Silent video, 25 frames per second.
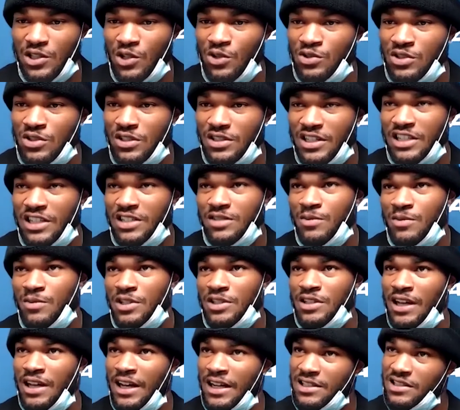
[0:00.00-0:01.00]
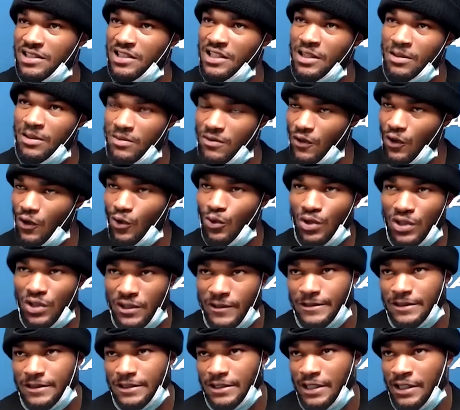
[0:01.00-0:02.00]
shows the testament to our team's
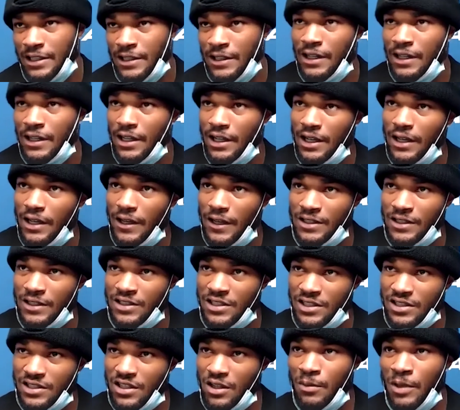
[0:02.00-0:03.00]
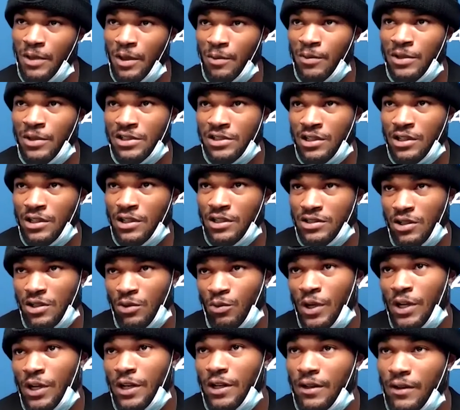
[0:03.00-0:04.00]
focus and just commitment to
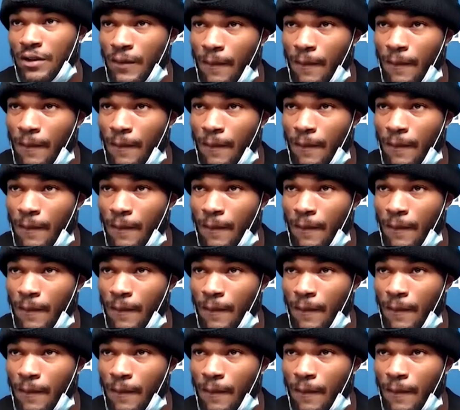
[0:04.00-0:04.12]
winning.